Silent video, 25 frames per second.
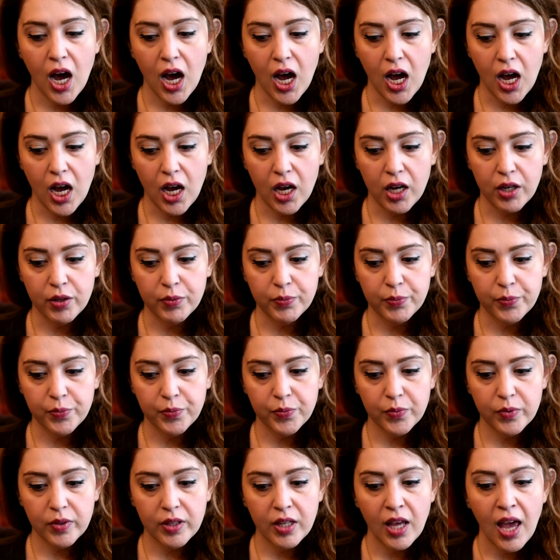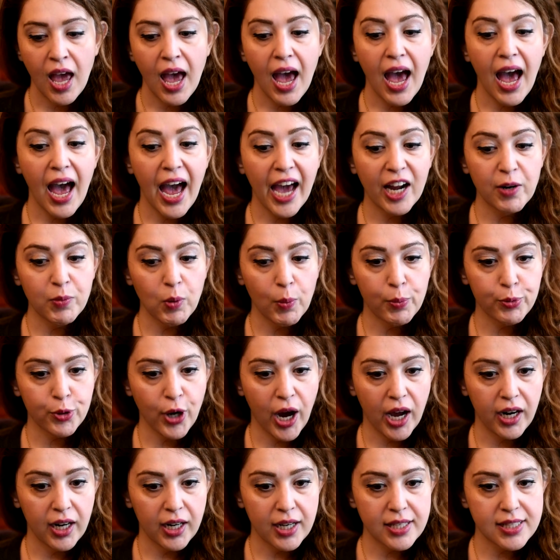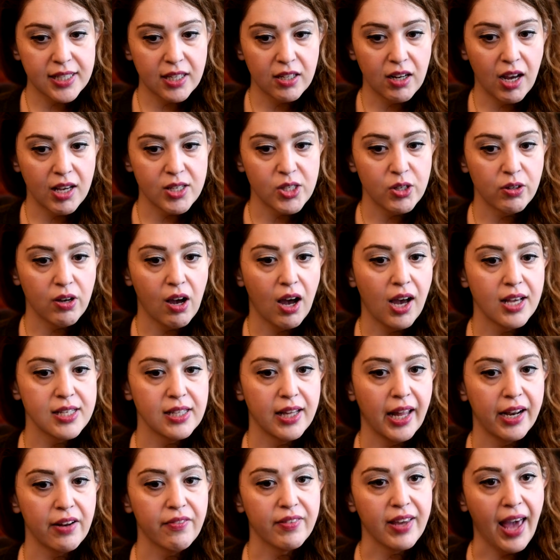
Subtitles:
Animal products can also cause a lot